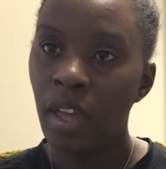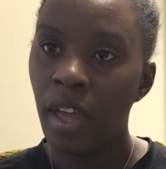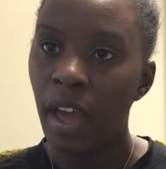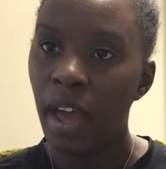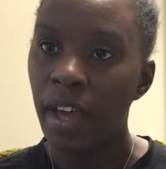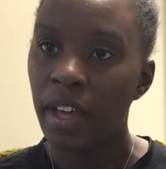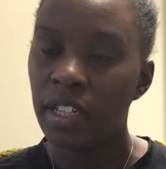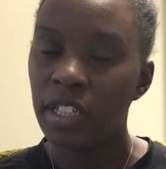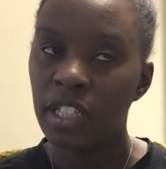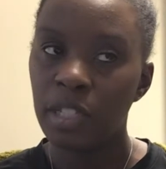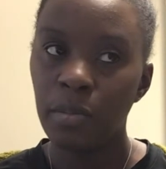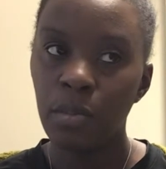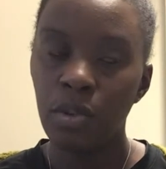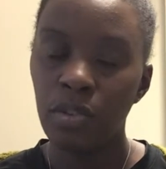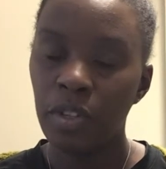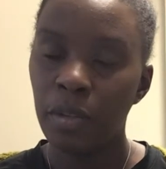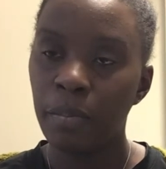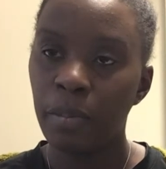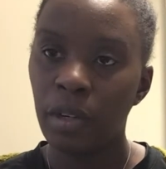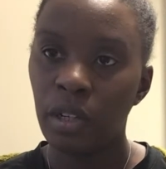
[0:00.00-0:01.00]
and
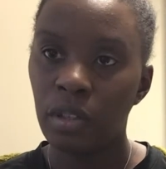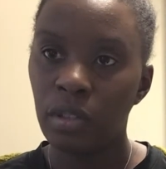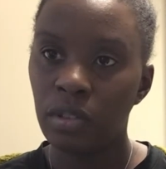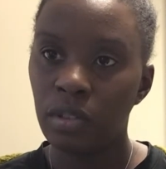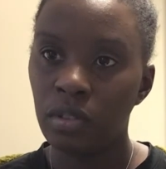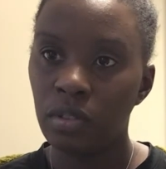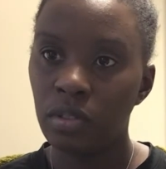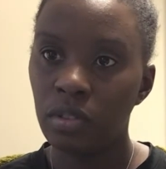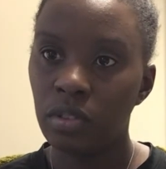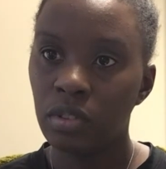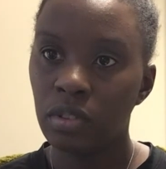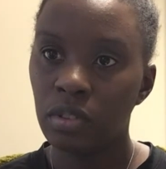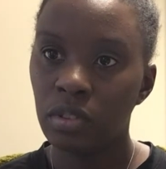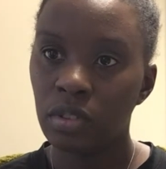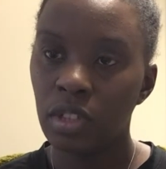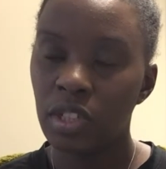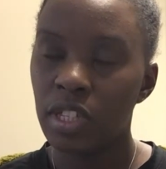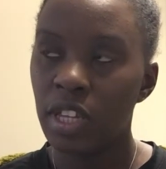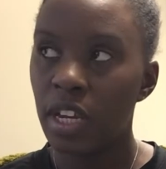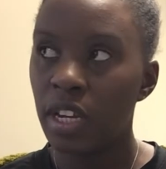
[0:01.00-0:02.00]
smoothie bowls,
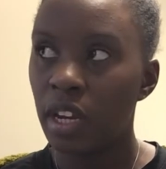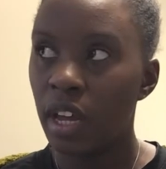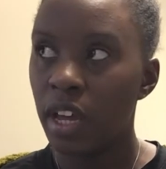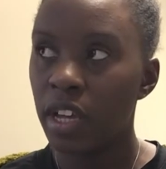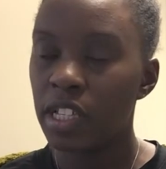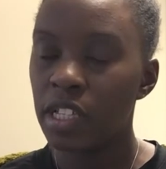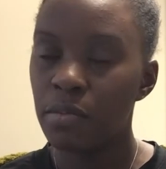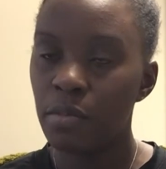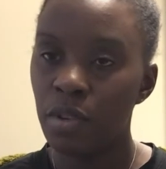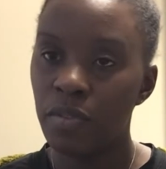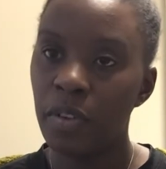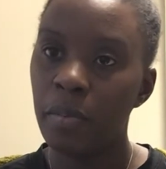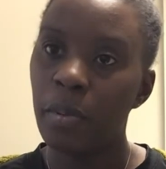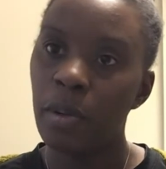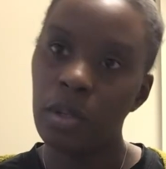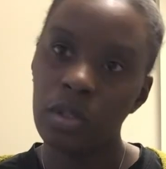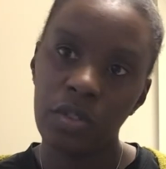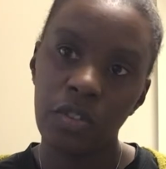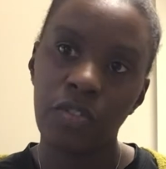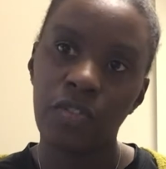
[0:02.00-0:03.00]
because they like smoothie
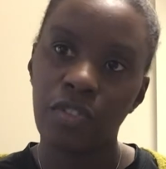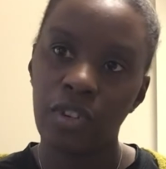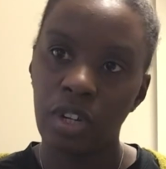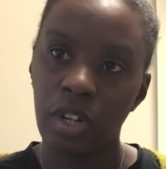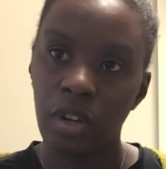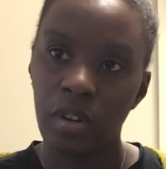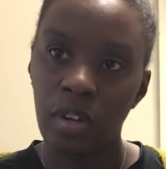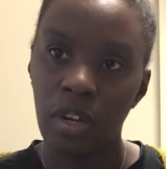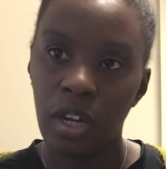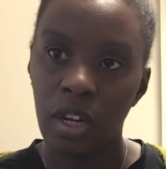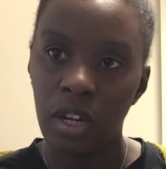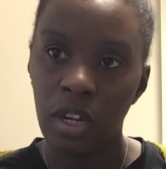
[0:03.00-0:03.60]
bowls with granola